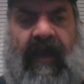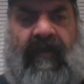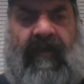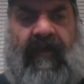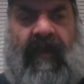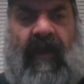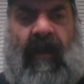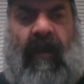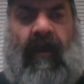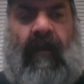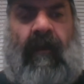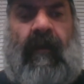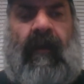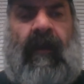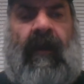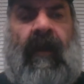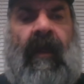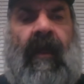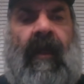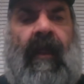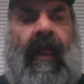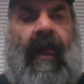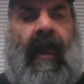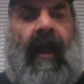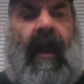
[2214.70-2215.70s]
you guys know.
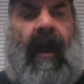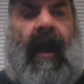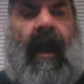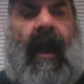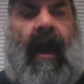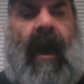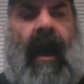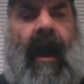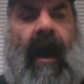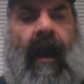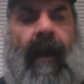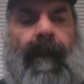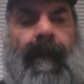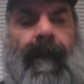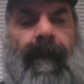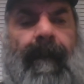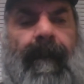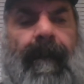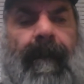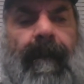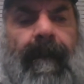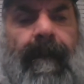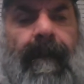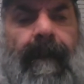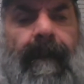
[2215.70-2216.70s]
Uh,
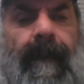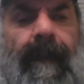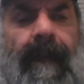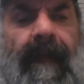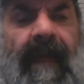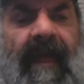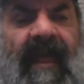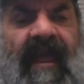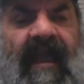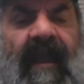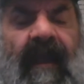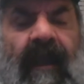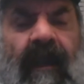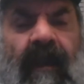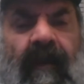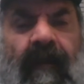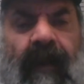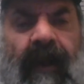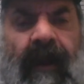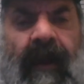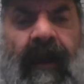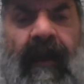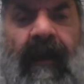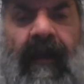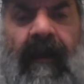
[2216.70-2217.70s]

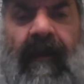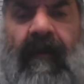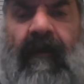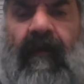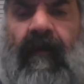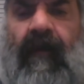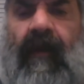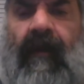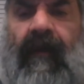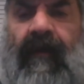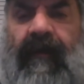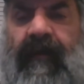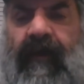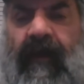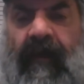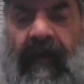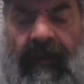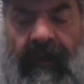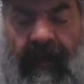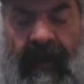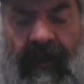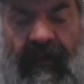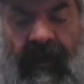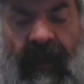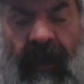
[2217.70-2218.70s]
anyway, where was going
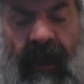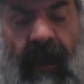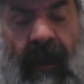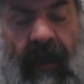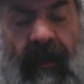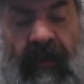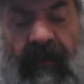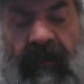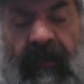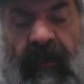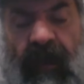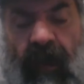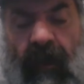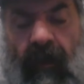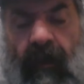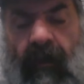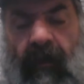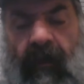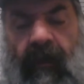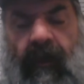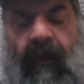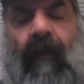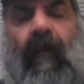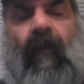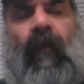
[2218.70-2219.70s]
with this?
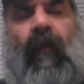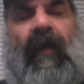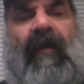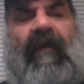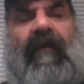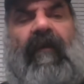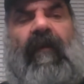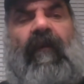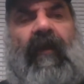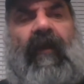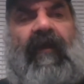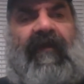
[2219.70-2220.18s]
So we